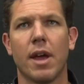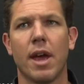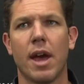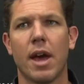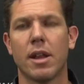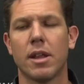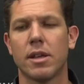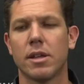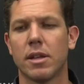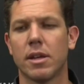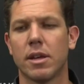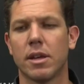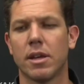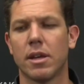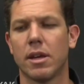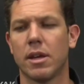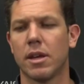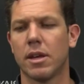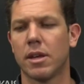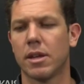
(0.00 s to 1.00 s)
had it,
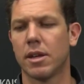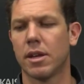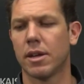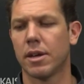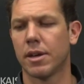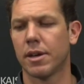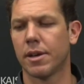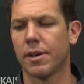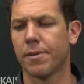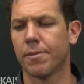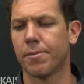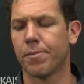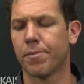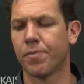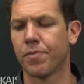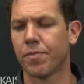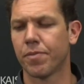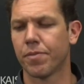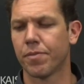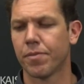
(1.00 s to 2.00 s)
and and,
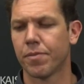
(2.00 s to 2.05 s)
um,